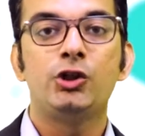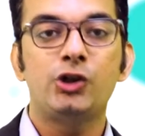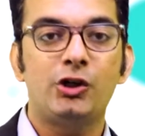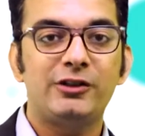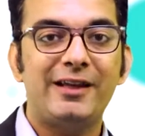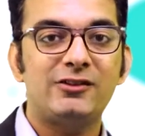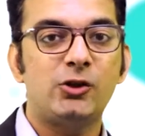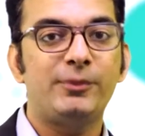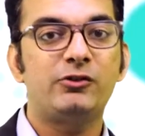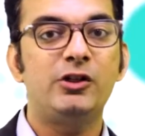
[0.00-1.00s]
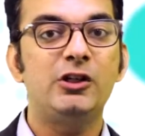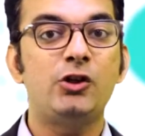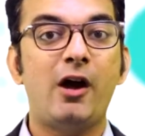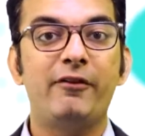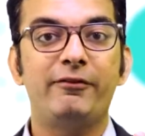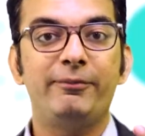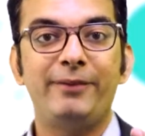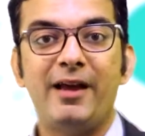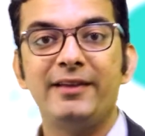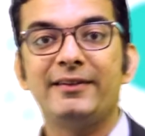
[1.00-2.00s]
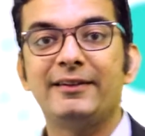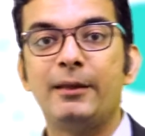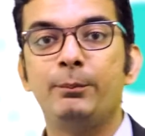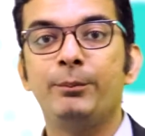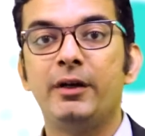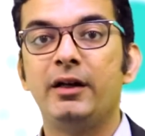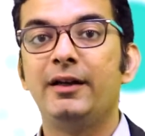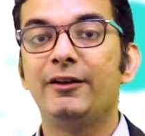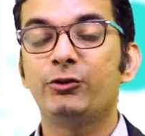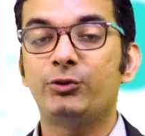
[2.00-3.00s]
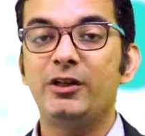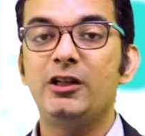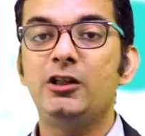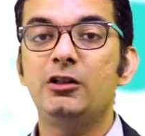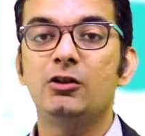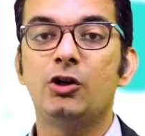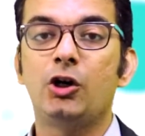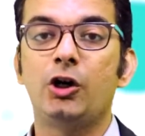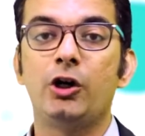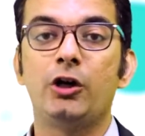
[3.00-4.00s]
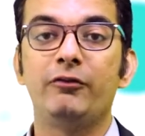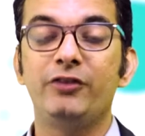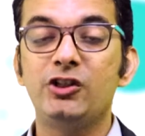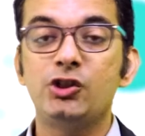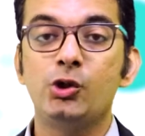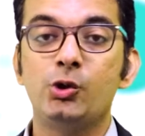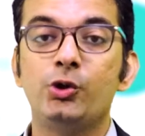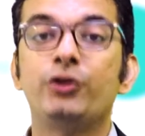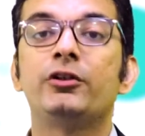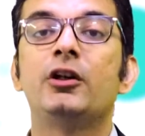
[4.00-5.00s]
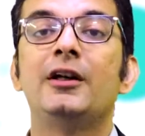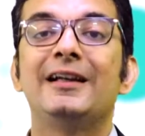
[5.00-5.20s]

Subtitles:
Your desktop screen, you have planned some screen or videos,